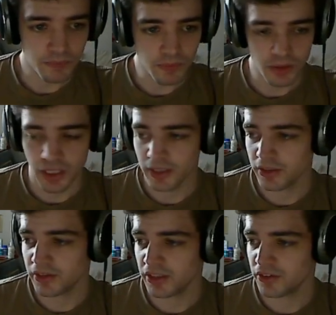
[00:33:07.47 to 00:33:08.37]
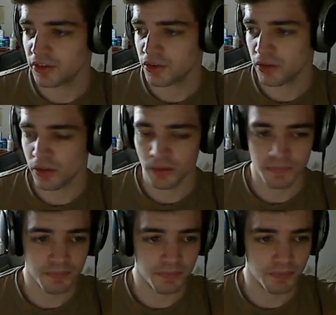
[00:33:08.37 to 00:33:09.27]
in contested control,
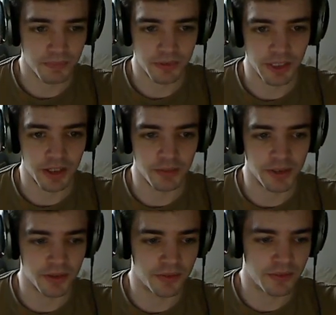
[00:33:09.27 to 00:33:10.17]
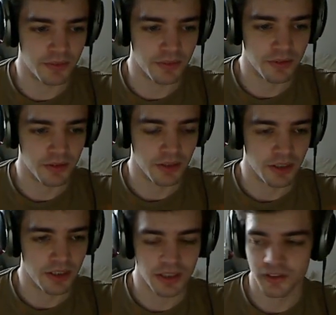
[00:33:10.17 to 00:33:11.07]
I
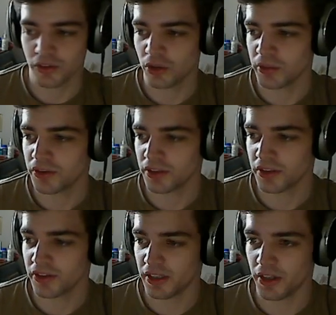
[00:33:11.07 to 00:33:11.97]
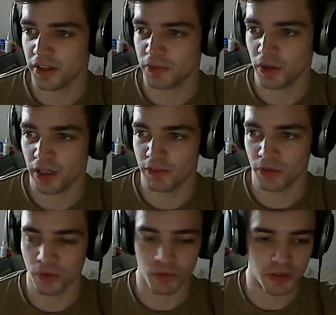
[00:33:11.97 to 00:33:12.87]
guess there's not much I can say that I have
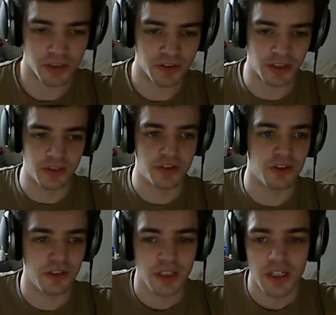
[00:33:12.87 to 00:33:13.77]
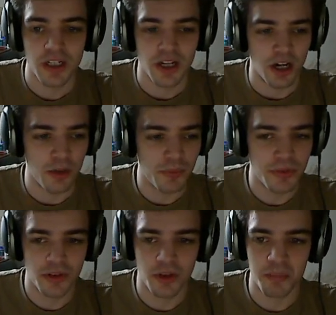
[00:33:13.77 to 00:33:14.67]
not already said. So I hope
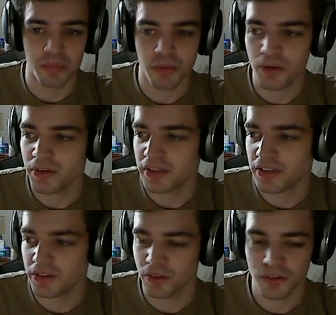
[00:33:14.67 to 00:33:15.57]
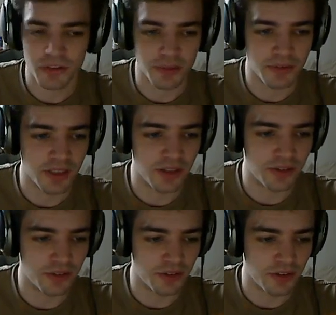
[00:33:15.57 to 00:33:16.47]
that I broke these concepts
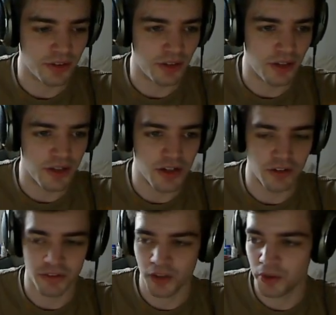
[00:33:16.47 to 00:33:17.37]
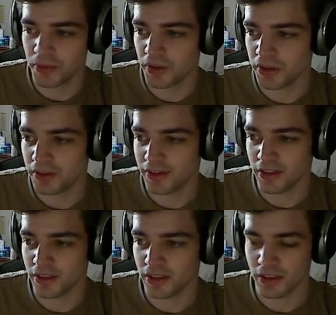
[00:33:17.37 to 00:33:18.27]
down enough, and I hope that I
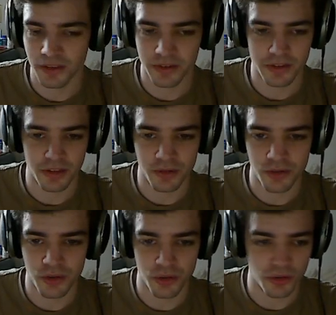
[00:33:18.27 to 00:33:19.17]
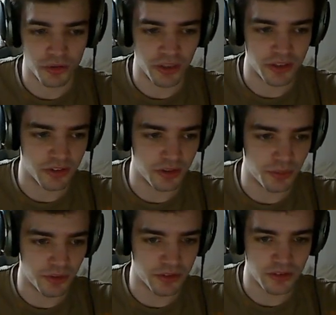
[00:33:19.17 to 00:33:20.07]
didn't go too crazy
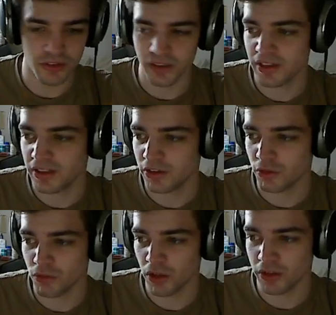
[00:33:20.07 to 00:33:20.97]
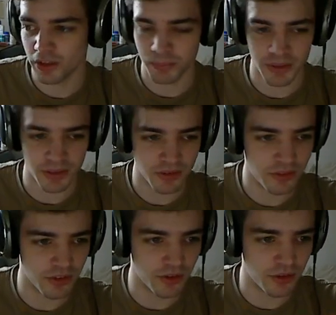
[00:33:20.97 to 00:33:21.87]
with this, because I tend to rant a bit.
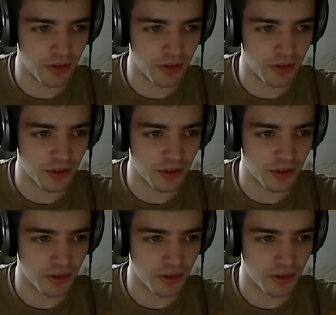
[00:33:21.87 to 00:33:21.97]
So